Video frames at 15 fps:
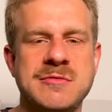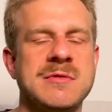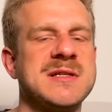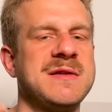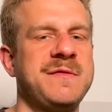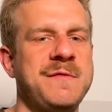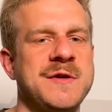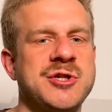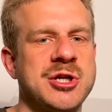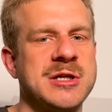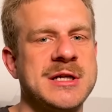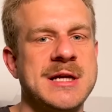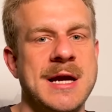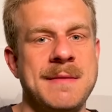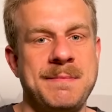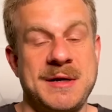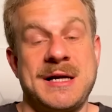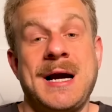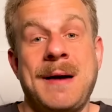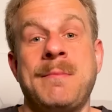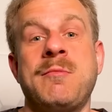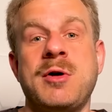tools efficiently and
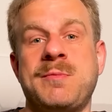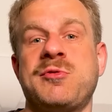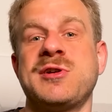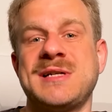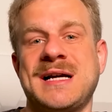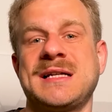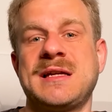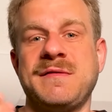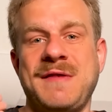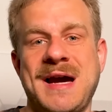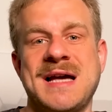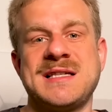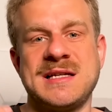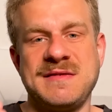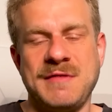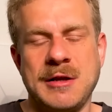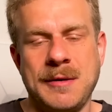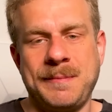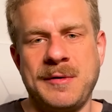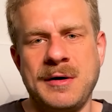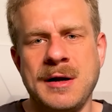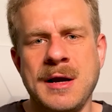become more productive as a
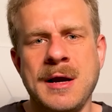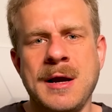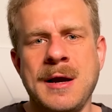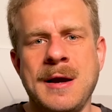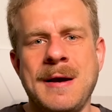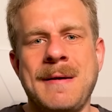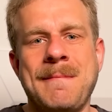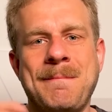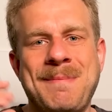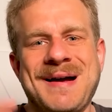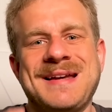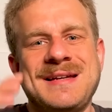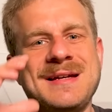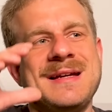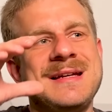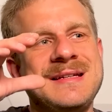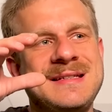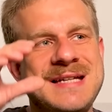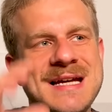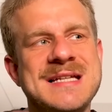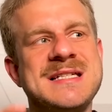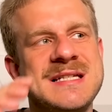developer, but
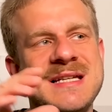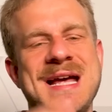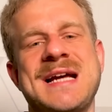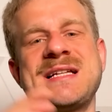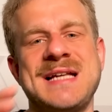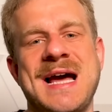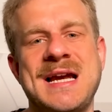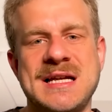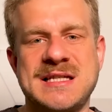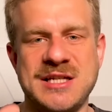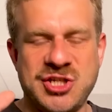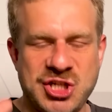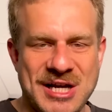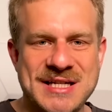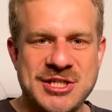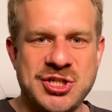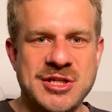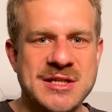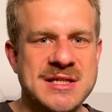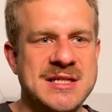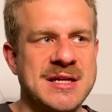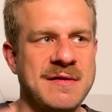this next edit
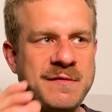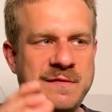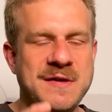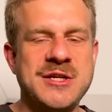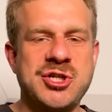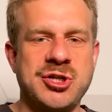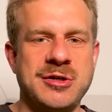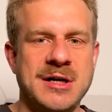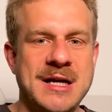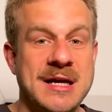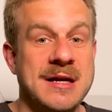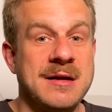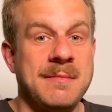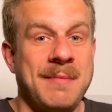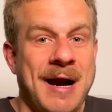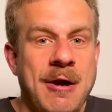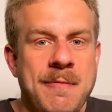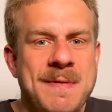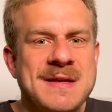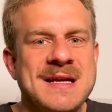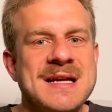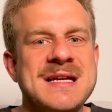suggestions feature, in my
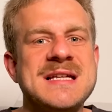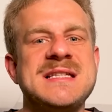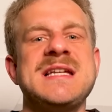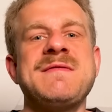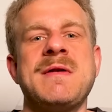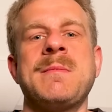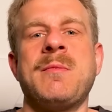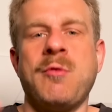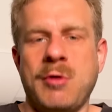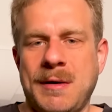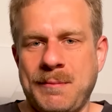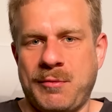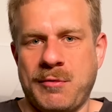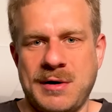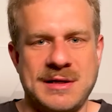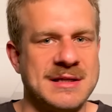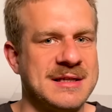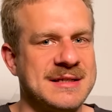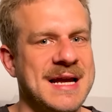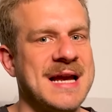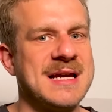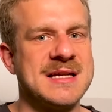opinion, is even more important
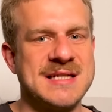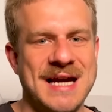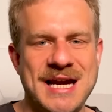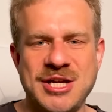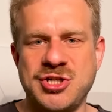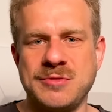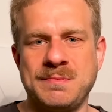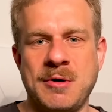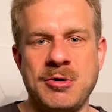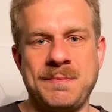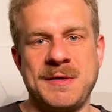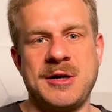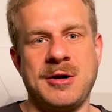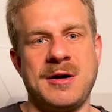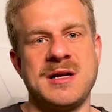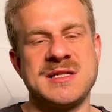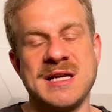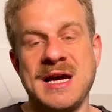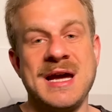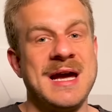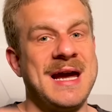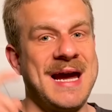than this agent mode because,
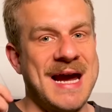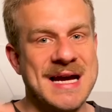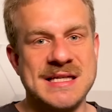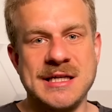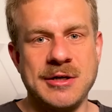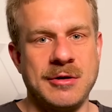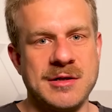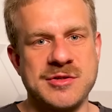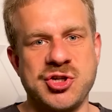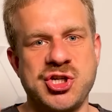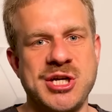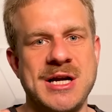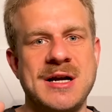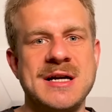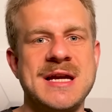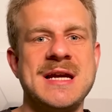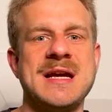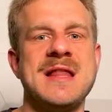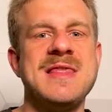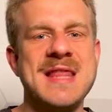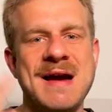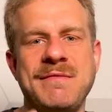as I also shared in
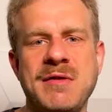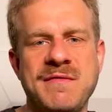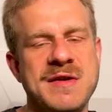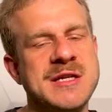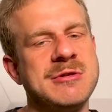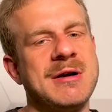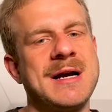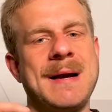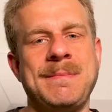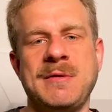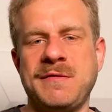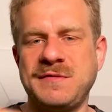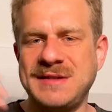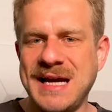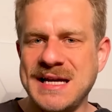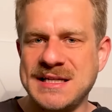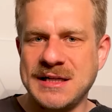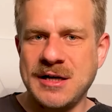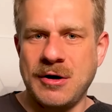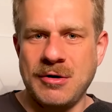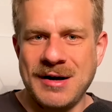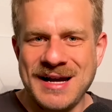another video a couple of days
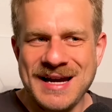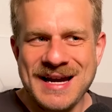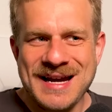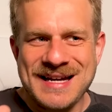ago,